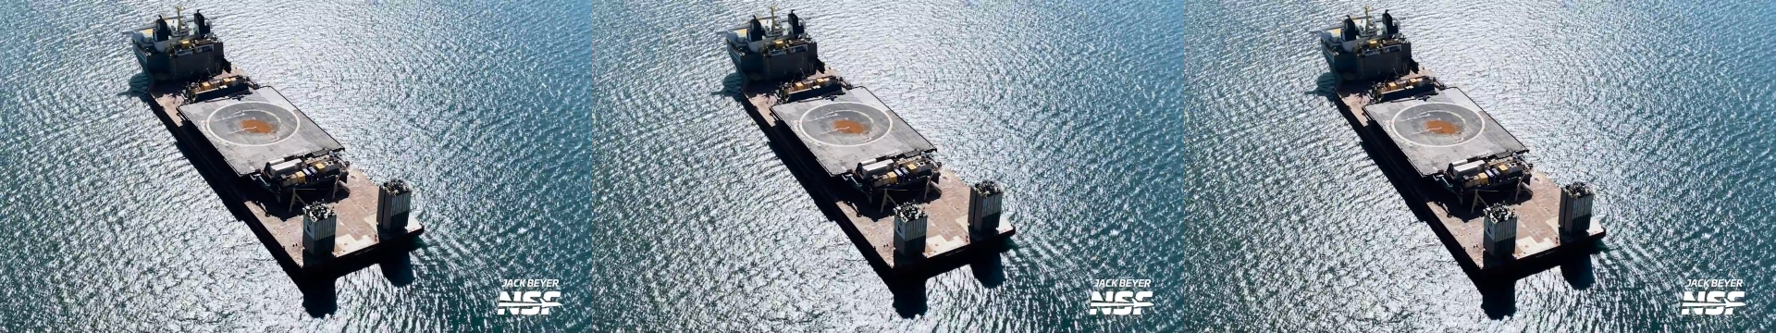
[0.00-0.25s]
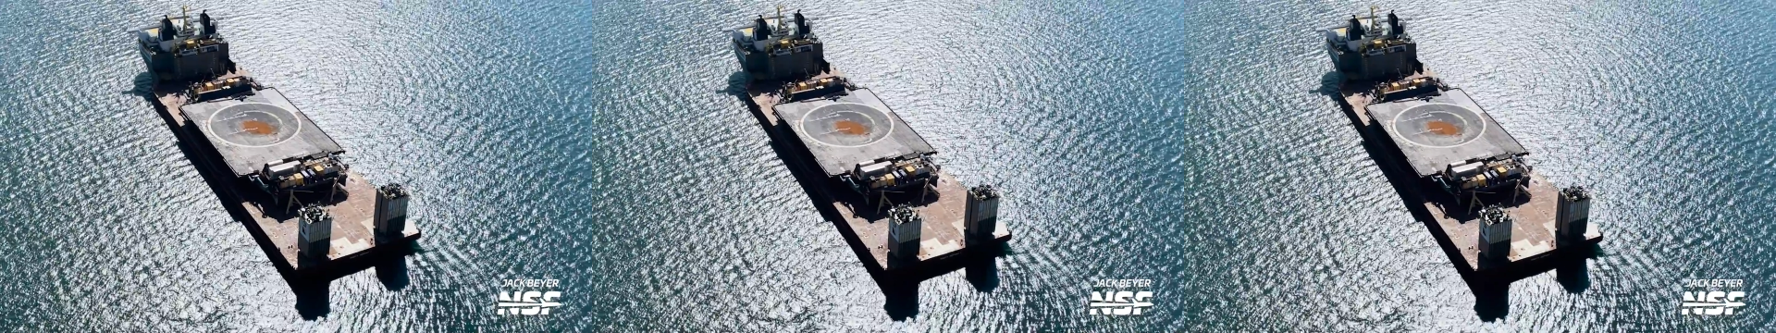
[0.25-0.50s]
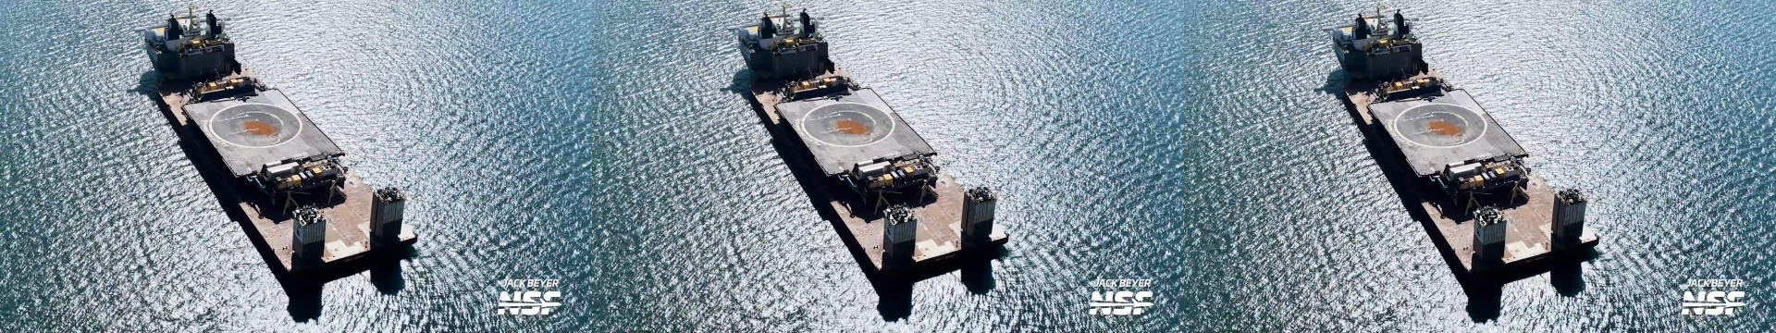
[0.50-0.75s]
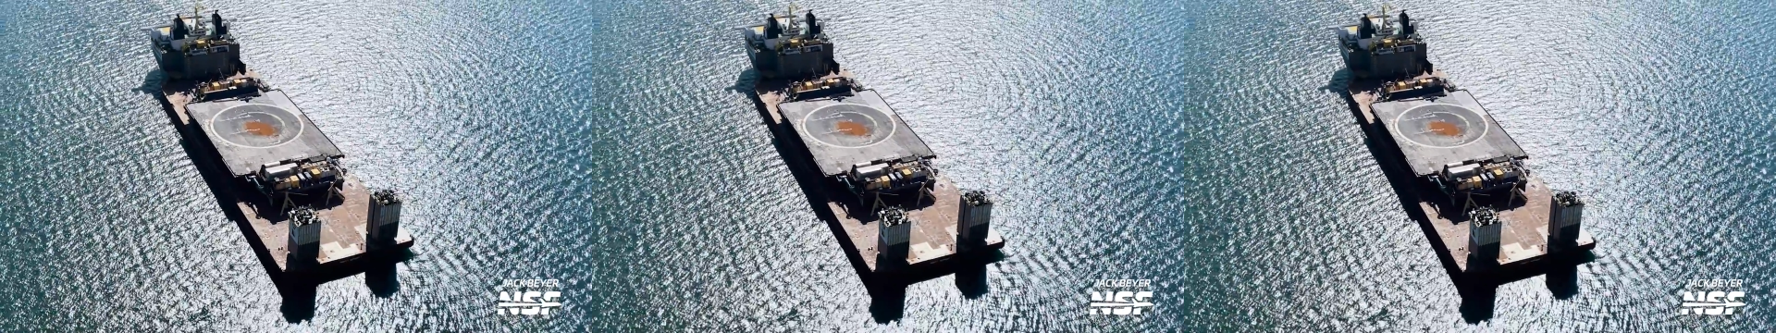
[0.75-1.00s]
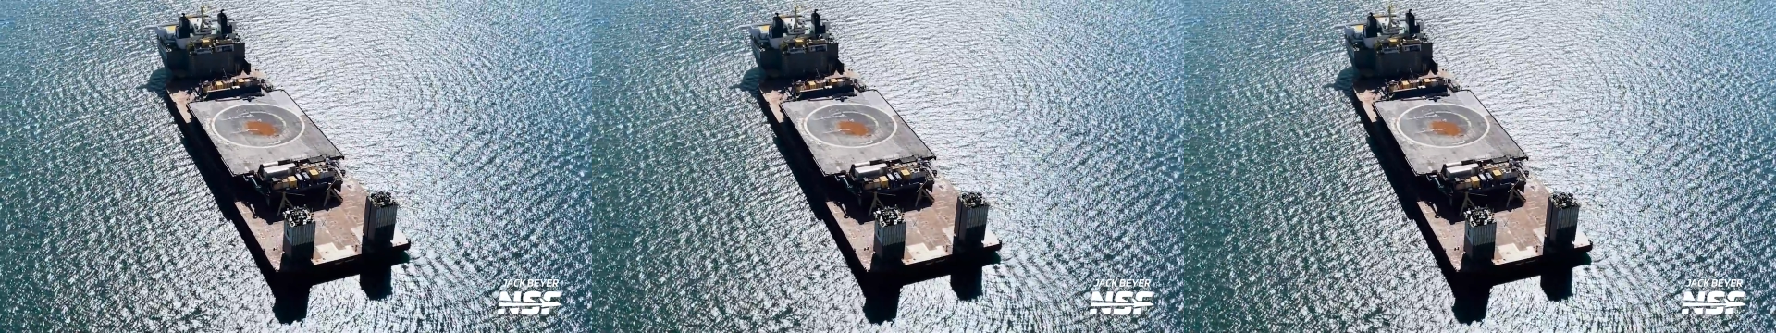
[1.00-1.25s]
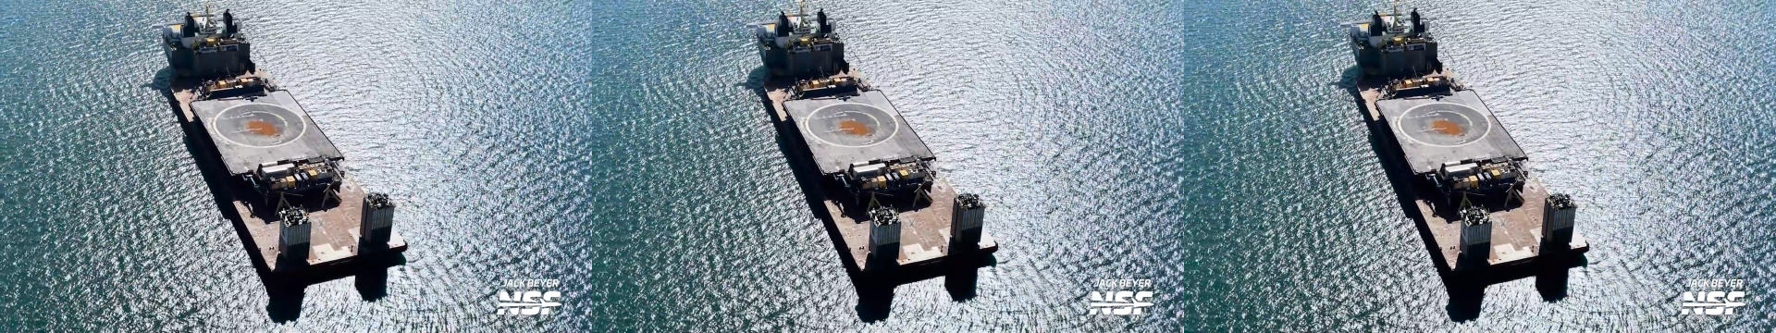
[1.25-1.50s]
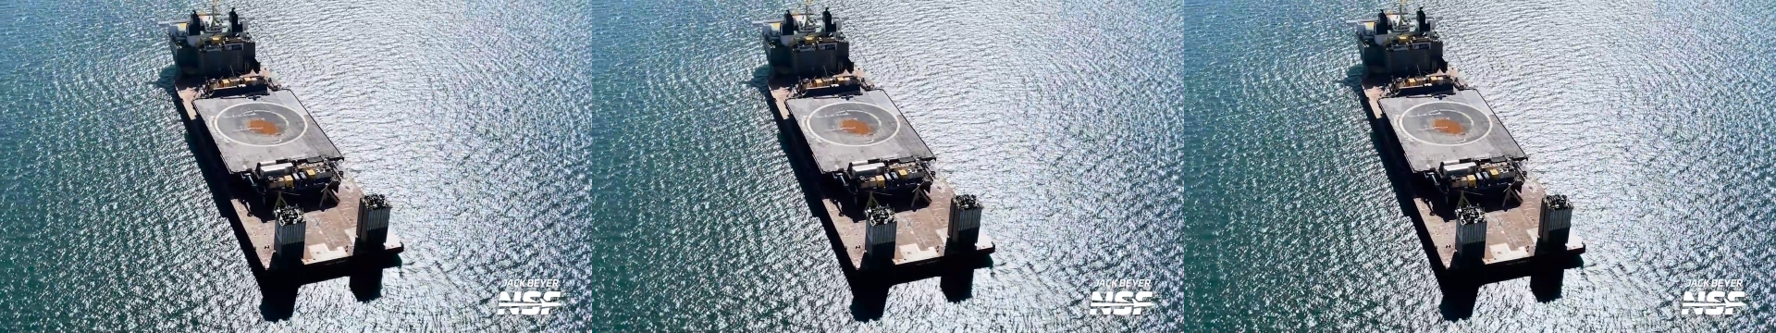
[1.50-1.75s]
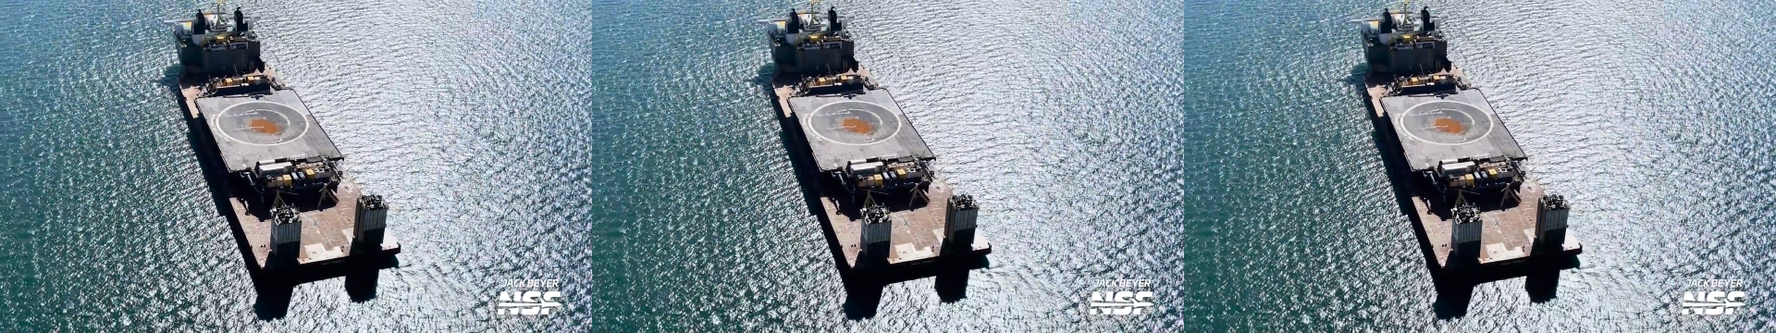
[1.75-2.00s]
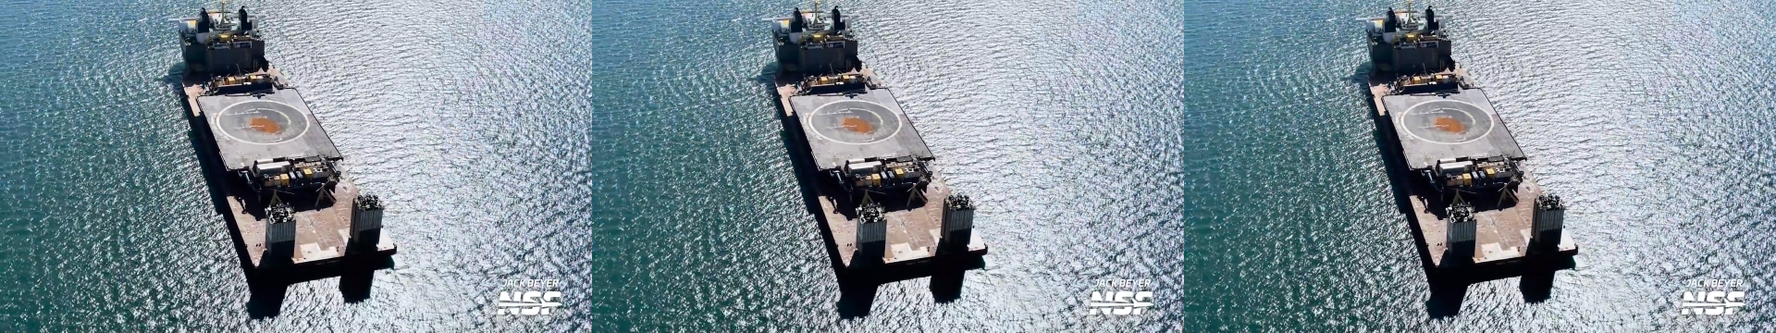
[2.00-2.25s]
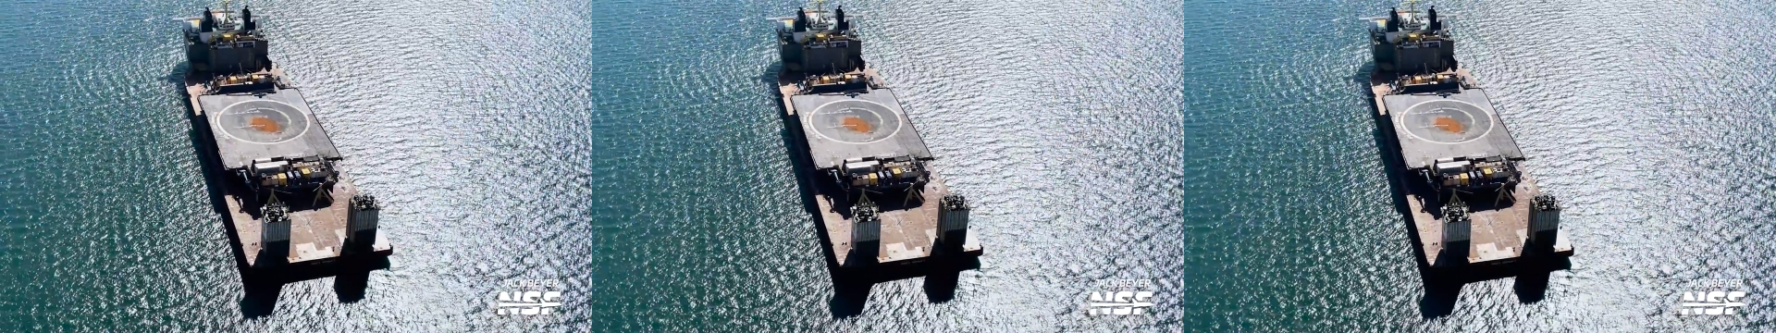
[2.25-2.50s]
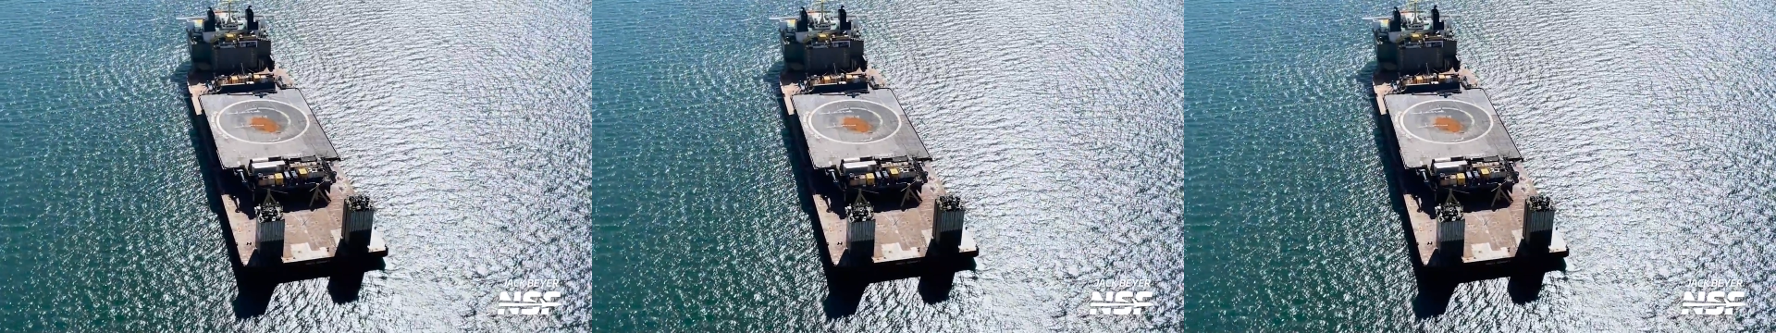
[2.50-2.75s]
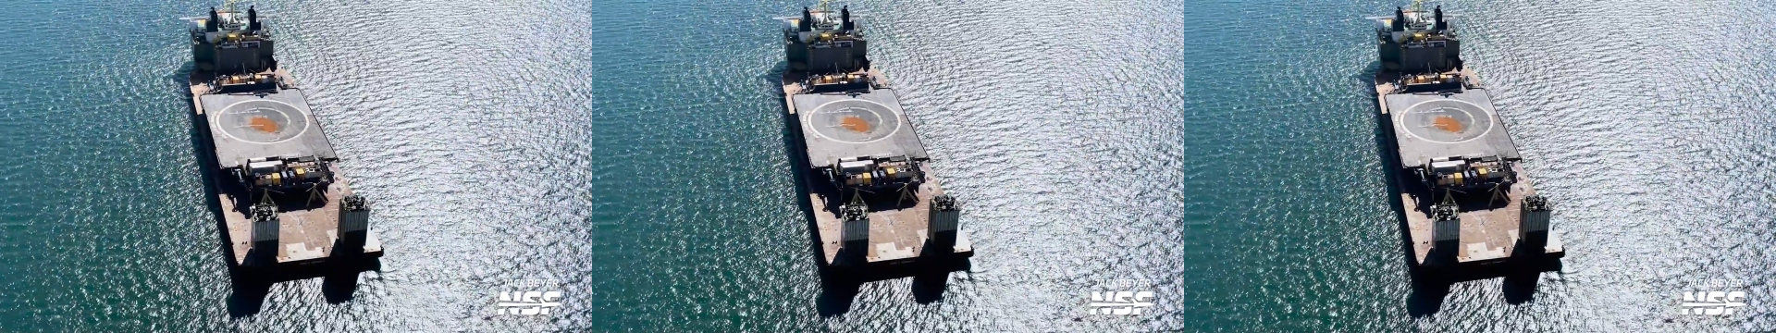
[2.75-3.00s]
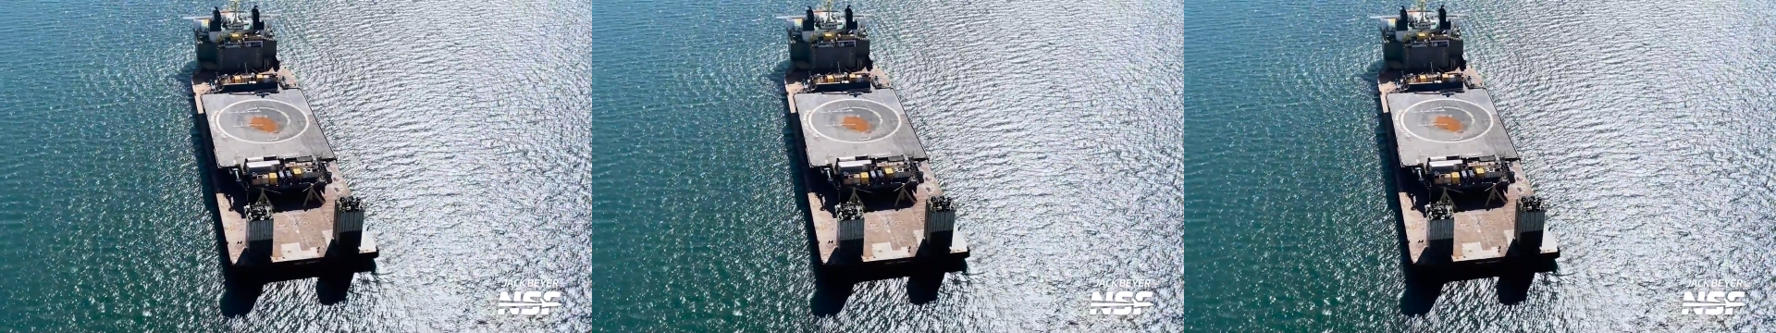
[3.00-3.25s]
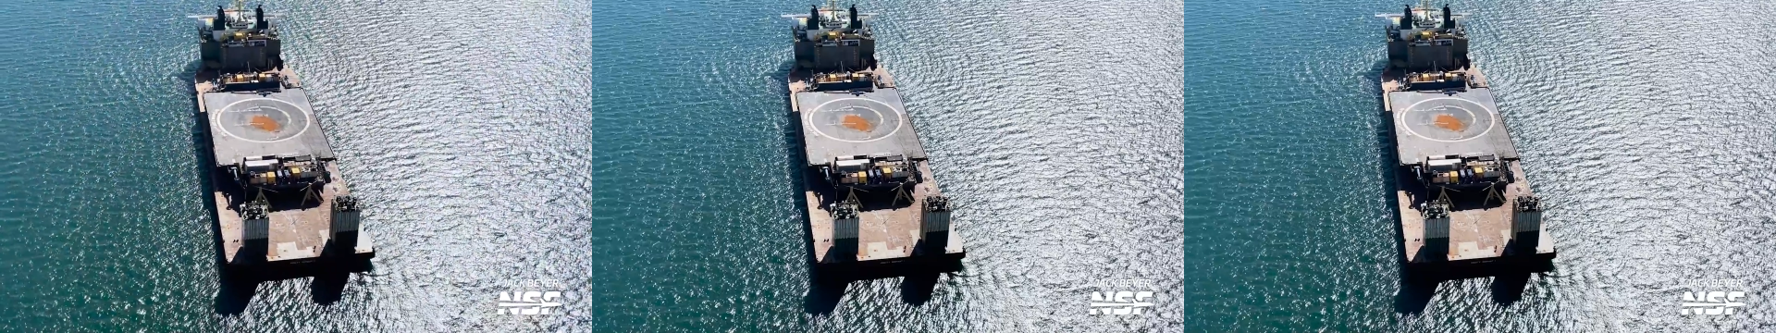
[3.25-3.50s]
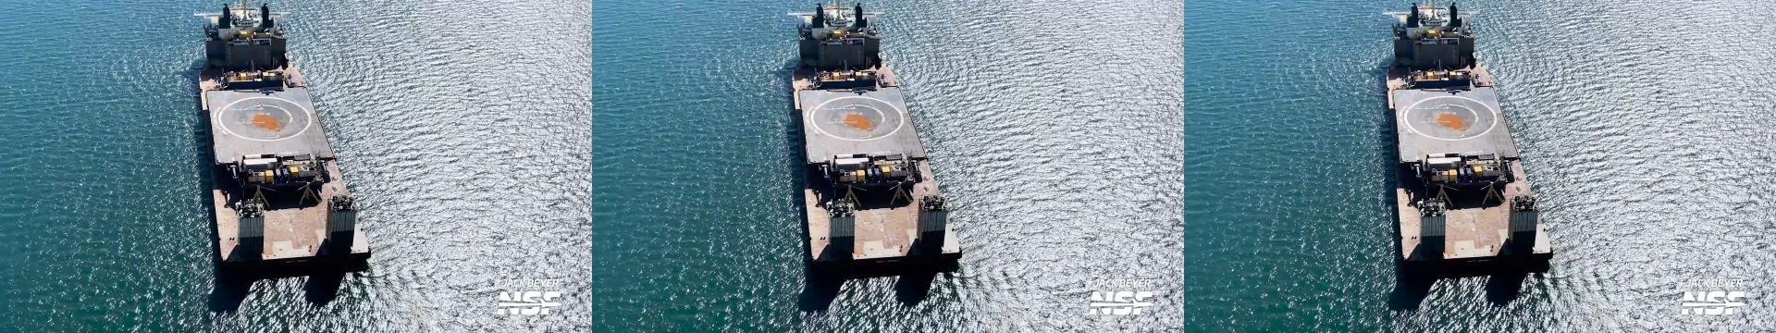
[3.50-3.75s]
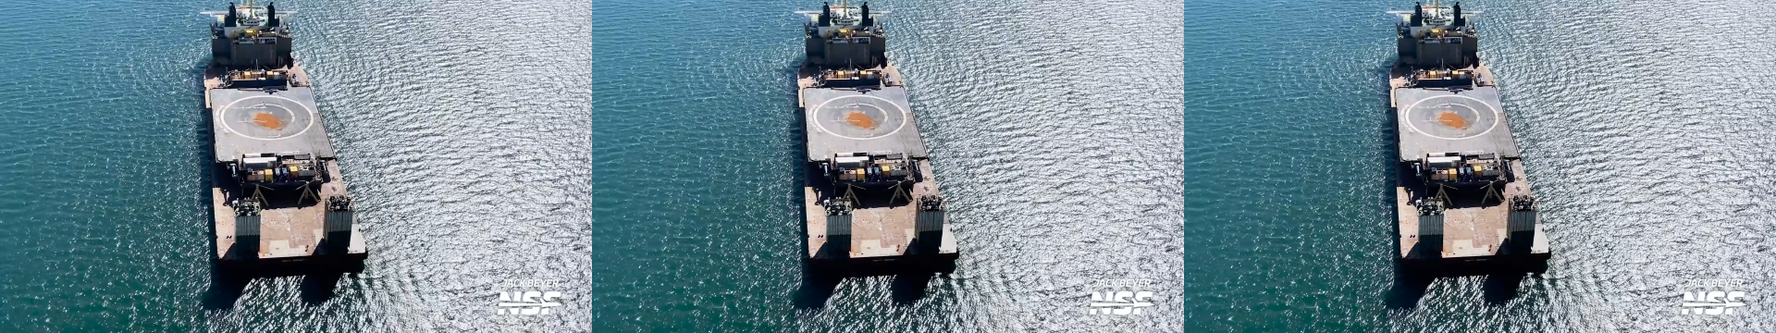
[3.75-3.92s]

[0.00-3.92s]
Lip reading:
[unreadable: no face in view]